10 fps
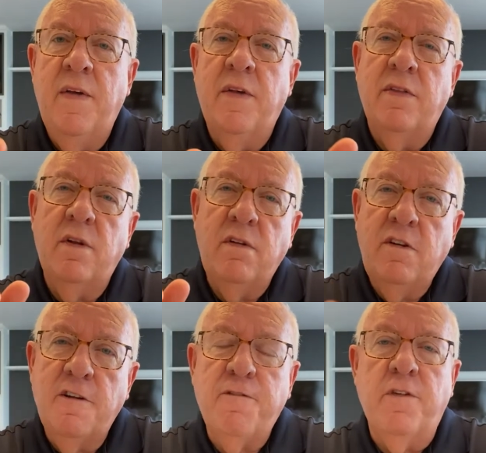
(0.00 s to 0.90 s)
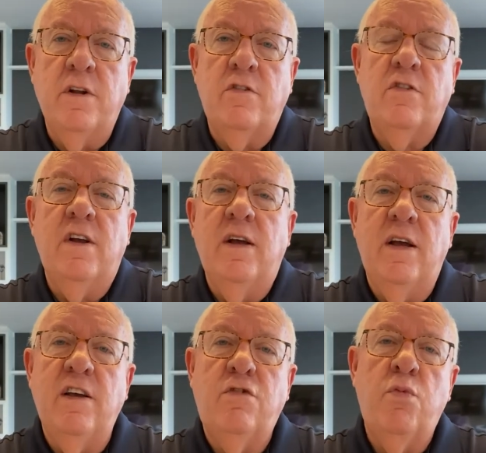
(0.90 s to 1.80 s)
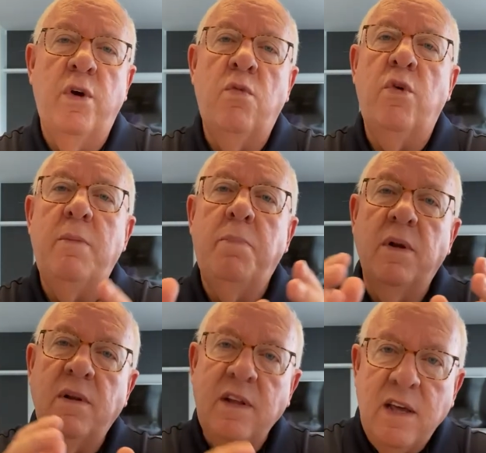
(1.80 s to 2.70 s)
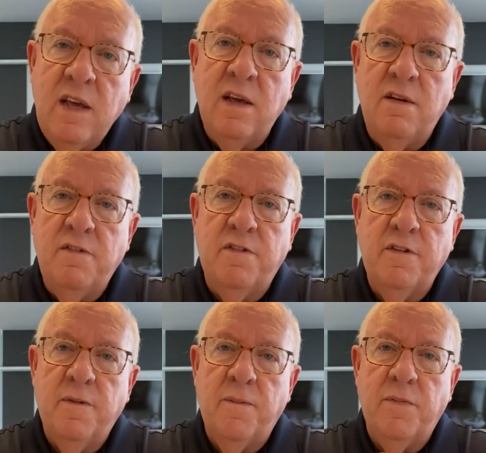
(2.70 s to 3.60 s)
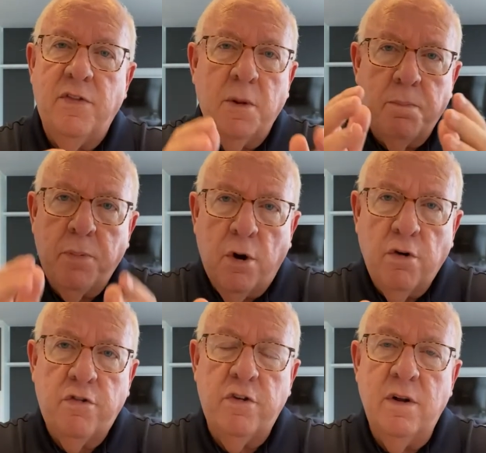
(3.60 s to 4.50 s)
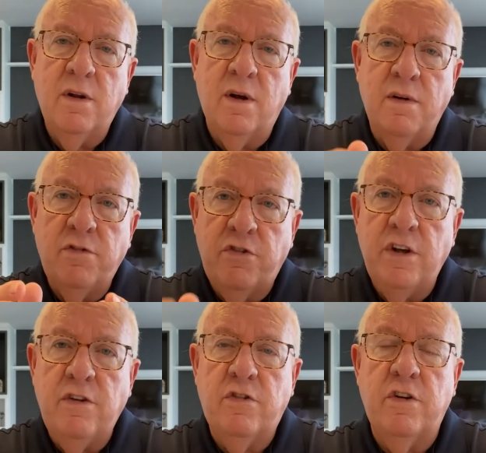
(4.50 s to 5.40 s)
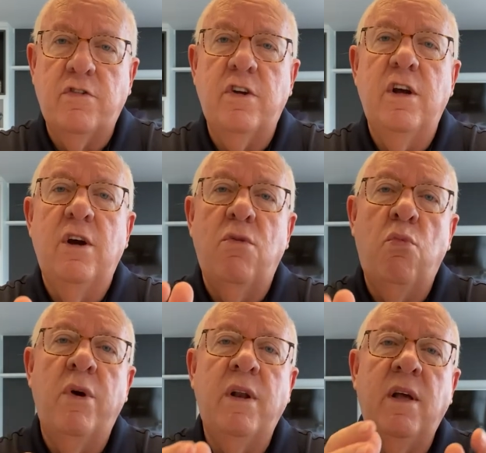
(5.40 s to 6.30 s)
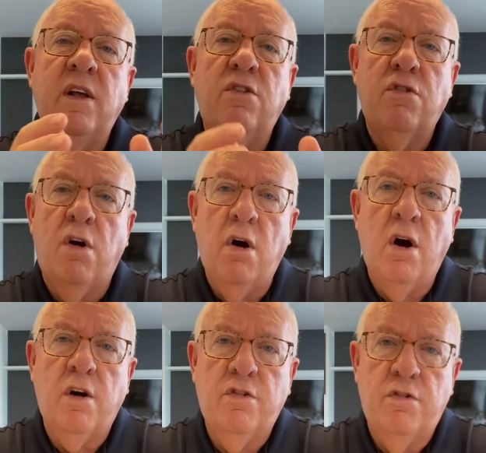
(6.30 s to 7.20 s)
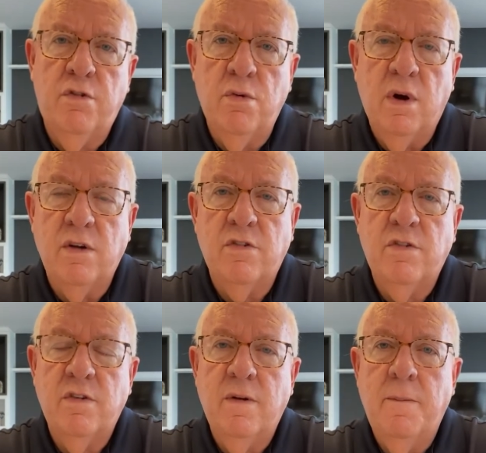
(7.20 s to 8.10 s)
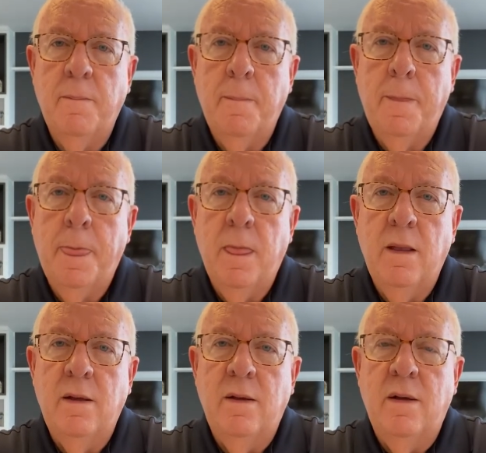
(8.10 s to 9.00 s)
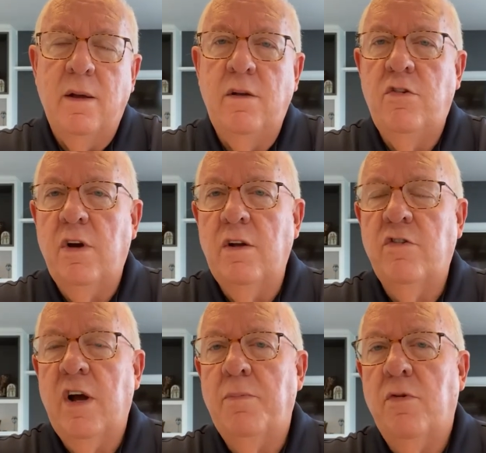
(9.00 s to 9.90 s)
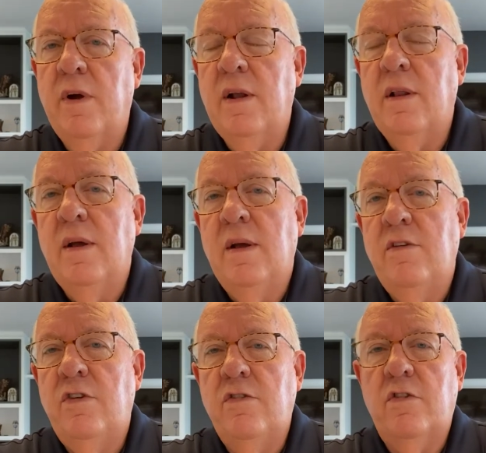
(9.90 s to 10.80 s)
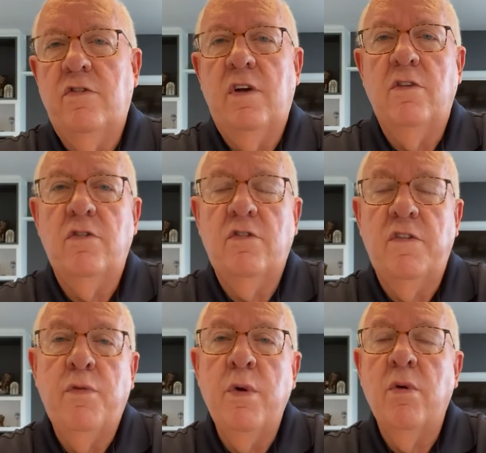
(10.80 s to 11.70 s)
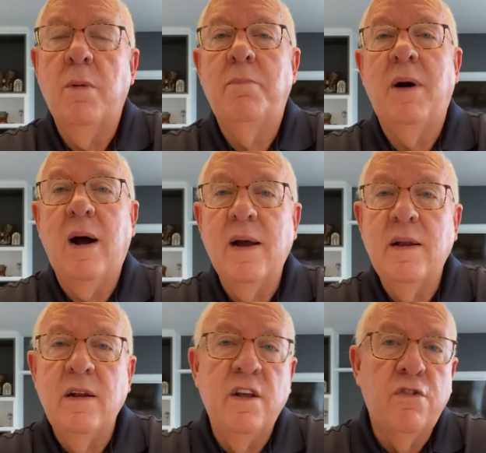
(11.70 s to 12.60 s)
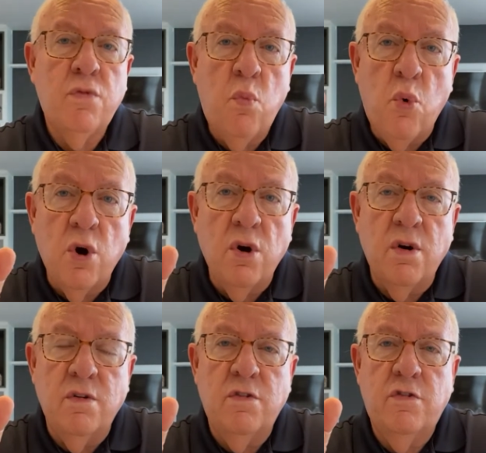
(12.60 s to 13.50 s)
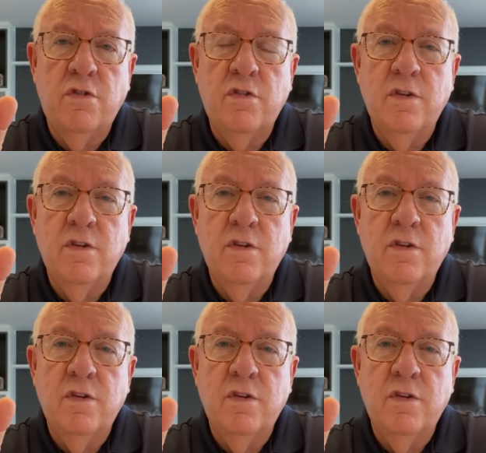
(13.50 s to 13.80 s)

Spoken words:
The difference is when we believe the person of Jesus when he talks to us. In John chapter 8, Jesus tells us if we will abide in his words,